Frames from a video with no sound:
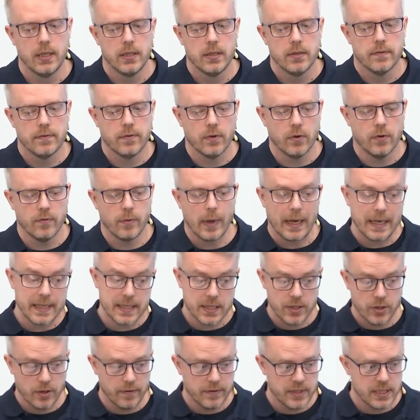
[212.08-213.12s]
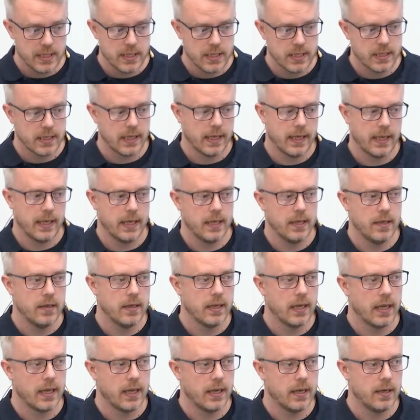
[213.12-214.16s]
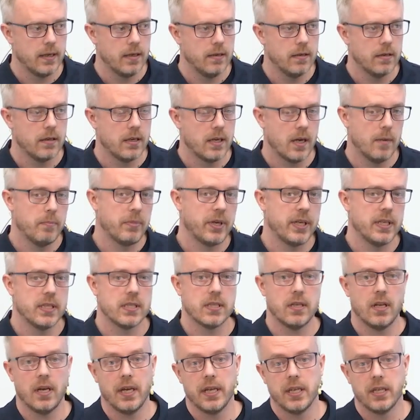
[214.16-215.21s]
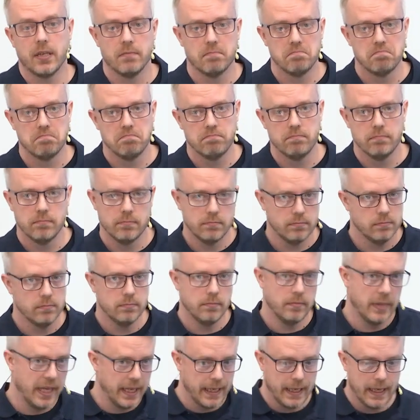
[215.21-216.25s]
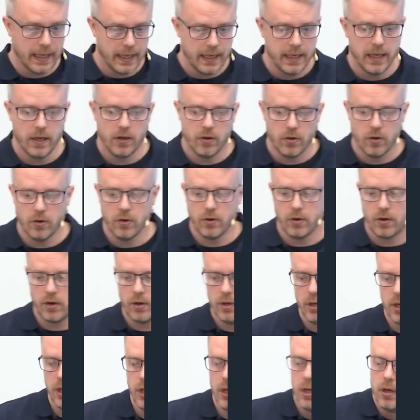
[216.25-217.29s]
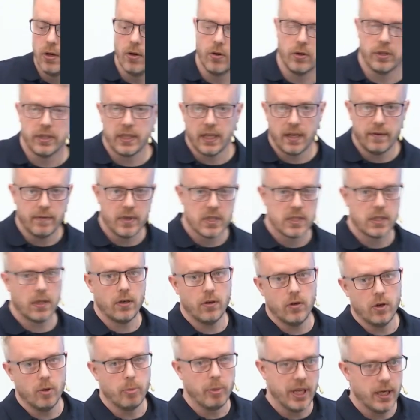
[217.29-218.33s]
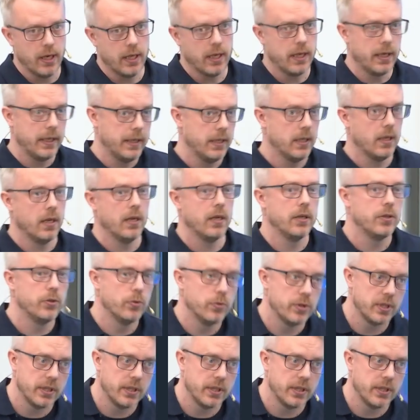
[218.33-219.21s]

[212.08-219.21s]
wellness services, and companies like Mehiläinen or Terveystalo Opiskelijalinna are using